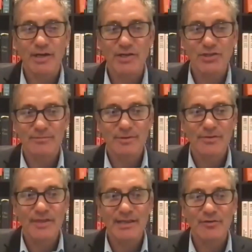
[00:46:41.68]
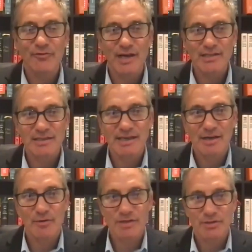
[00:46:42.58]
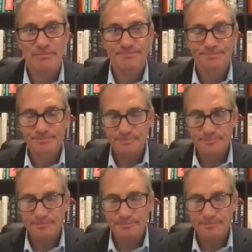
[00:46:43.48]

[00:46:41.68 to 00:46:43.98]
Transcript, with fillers: question. Thank you for asking that question.